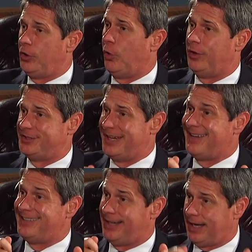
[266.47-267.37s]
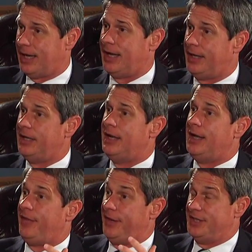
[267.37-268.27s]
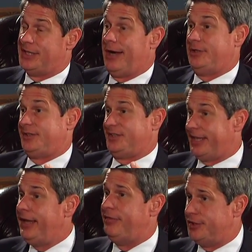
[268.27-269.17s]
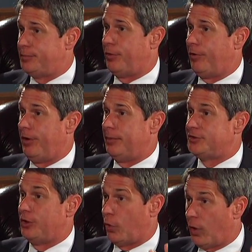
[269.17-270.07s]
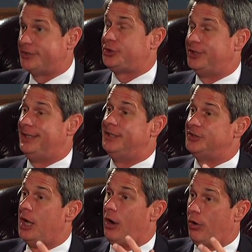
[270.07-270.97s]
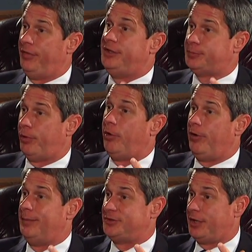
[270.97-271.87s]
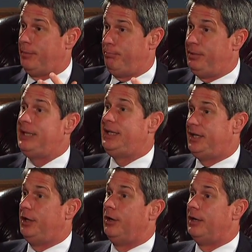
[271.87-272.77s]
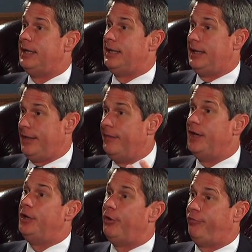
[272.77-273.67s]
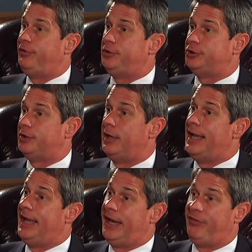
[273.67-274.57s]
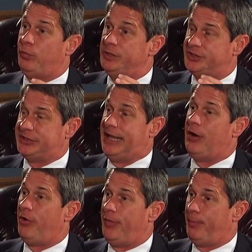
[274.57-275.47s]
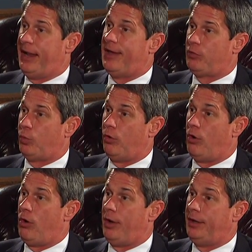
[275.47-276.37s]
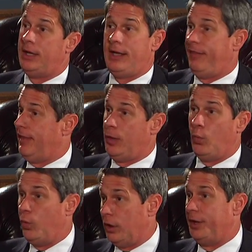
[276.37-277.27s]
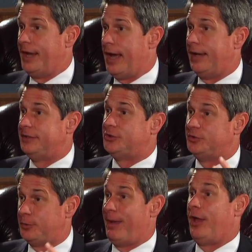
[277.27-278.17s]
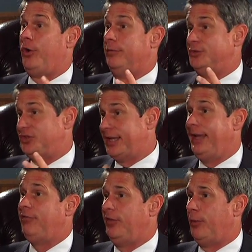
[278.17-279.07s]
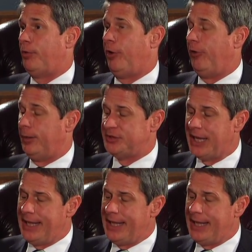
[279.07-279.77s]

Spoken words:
goal is not to cut. The desire is to save these programs. The question is, are these programs going to be here in the near future? And if we stay on the path we're on, they will not. So it's a matter of saving the programs.